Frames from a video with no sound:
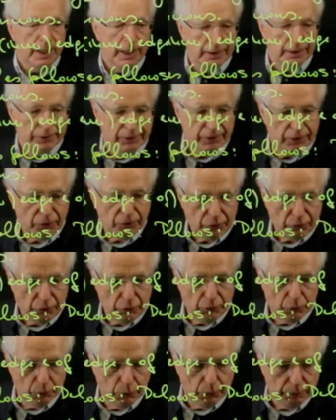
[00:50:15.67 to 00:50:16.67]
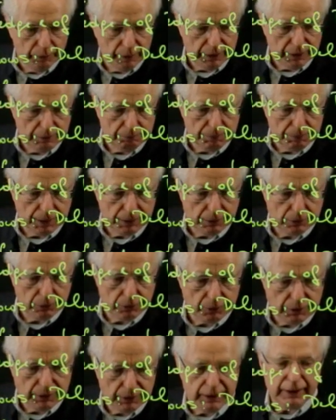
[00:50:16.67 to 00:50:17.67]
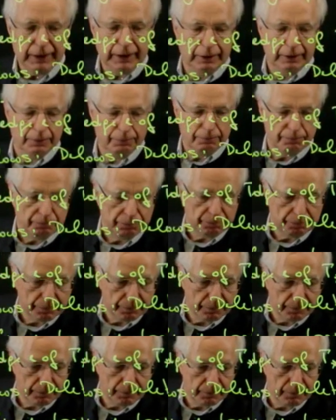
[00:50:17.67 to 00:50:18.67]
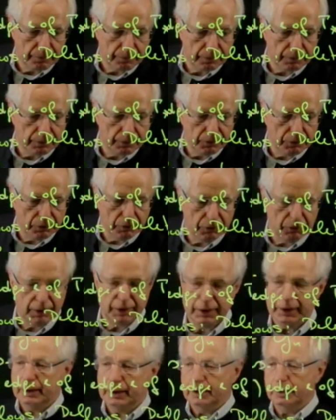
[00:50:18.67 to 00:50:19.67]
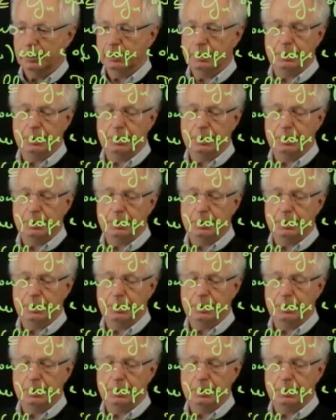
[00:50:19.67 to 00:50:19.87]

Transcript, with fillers: And this q will depend on e. This is an e